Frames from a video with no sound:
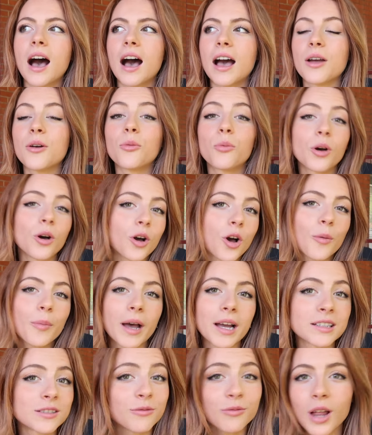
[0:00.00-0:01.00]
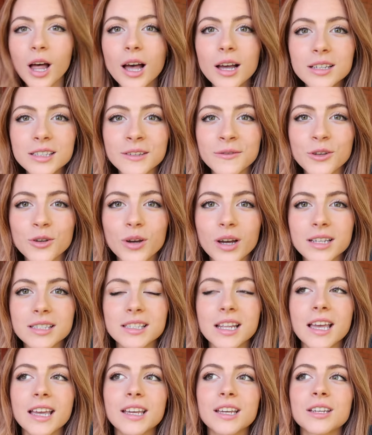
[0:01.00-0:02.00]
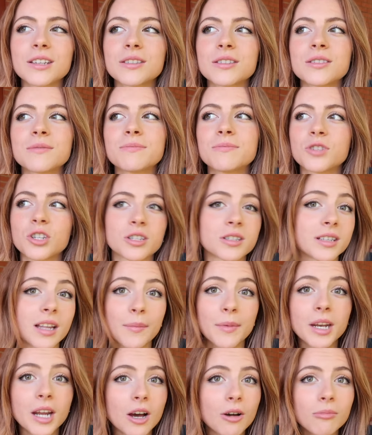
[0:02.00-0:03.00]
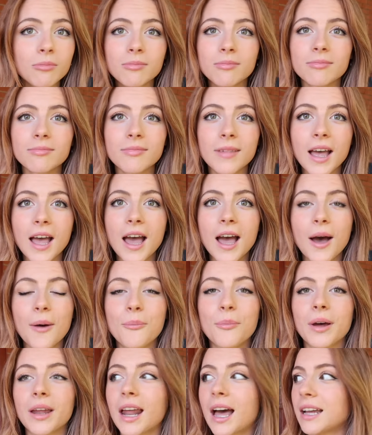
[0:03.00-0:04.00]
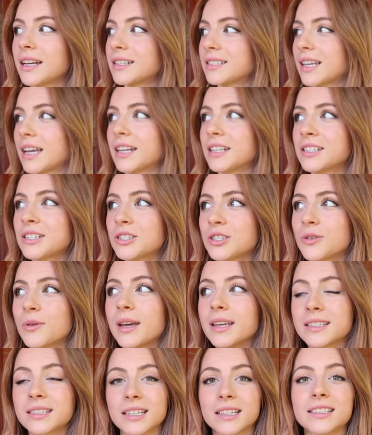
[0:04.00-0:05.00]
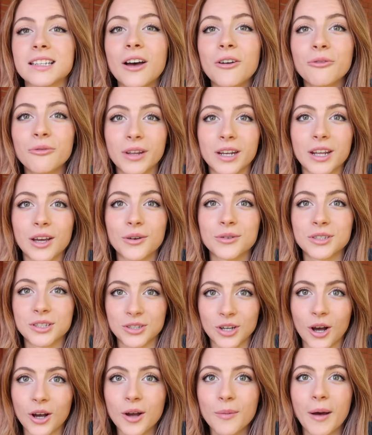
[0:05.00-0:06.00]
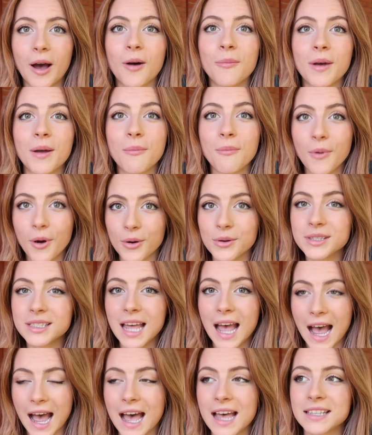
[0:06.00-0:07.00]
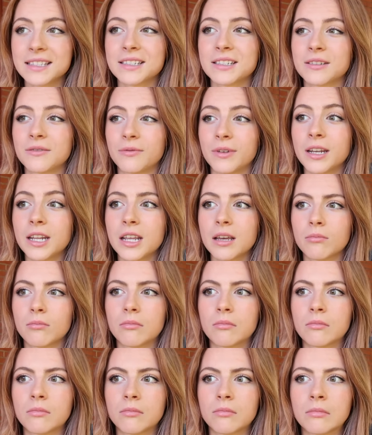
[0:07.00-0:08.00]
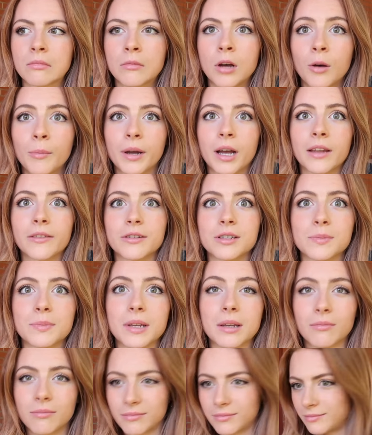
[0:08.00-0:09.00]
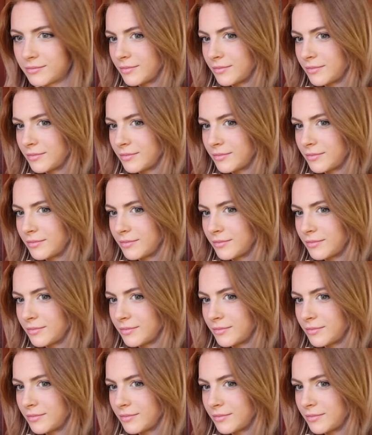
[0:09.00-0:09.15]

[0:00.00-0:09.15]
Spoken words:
I will go back to vlogs if you guys like, just let me know. But I decided to do a sit-down video to talk about my most asked video. Oh my god, there's B.